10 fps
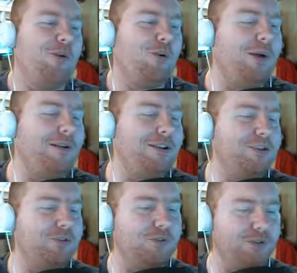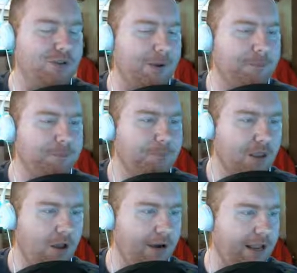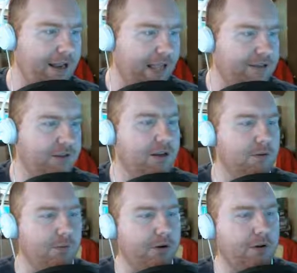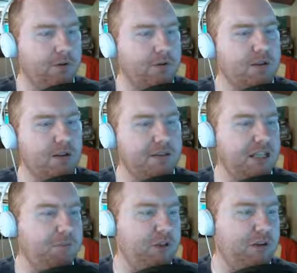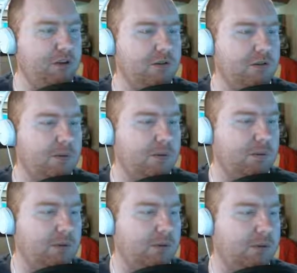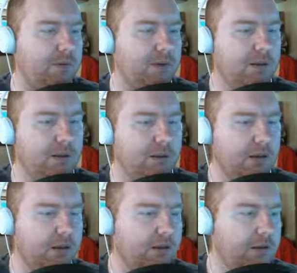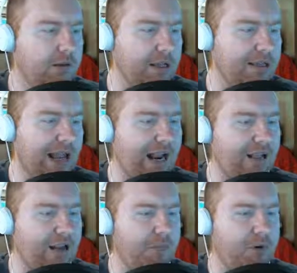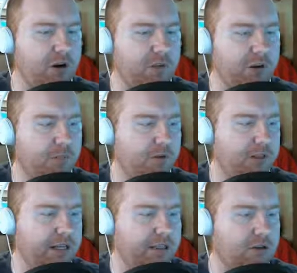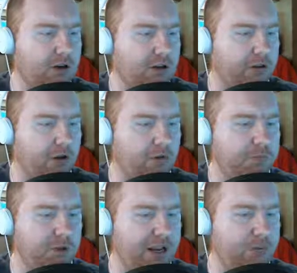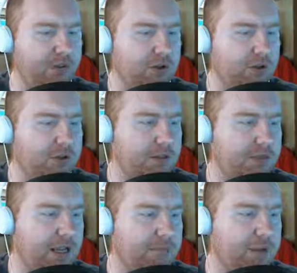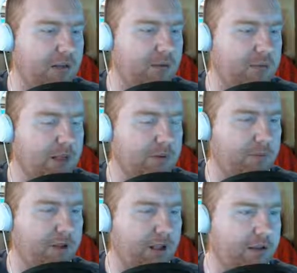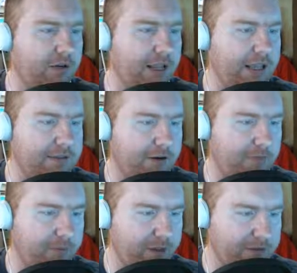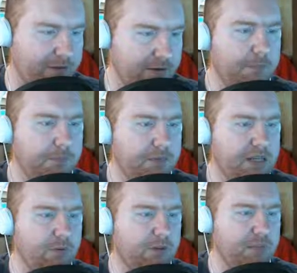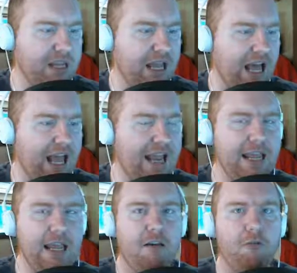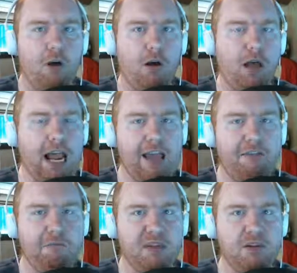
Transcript: require any screws. Okay, next. We're going to install the CPU. Click that highlighted part of the motherboard. That is called the load plate. What's hold sometime, blah, blah, blah, blah, blah. Okay, yes, I remember this. See, with me, I have oh, I have been